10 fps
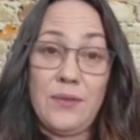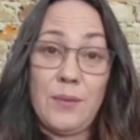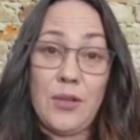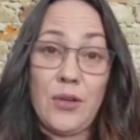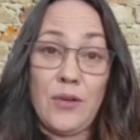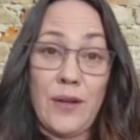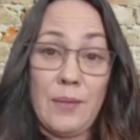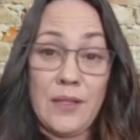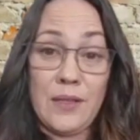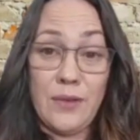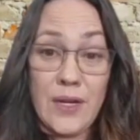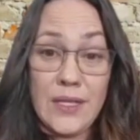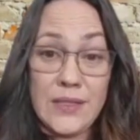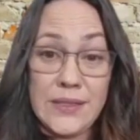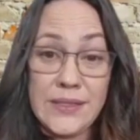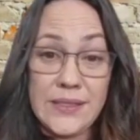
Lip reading: from their family, friends,